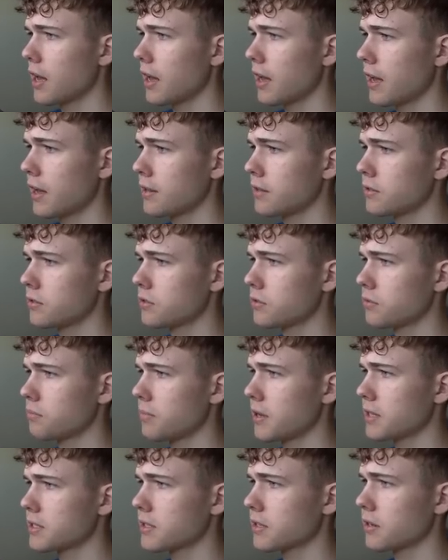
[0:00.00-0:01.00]
And
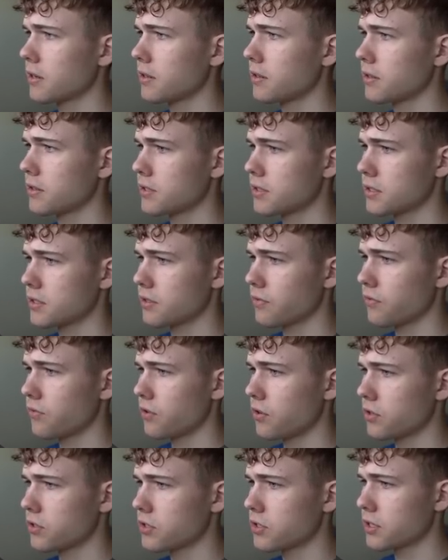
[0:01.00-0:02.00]
basically this is the
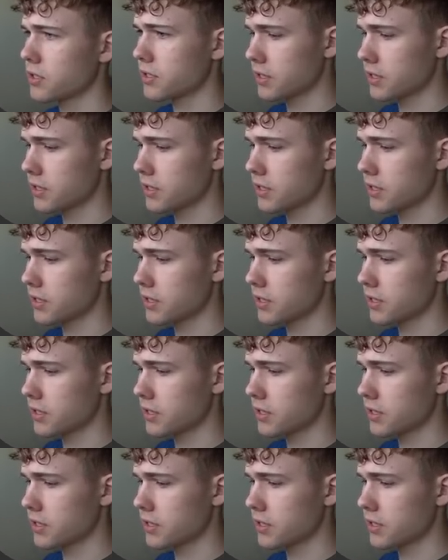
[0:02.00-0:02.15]
first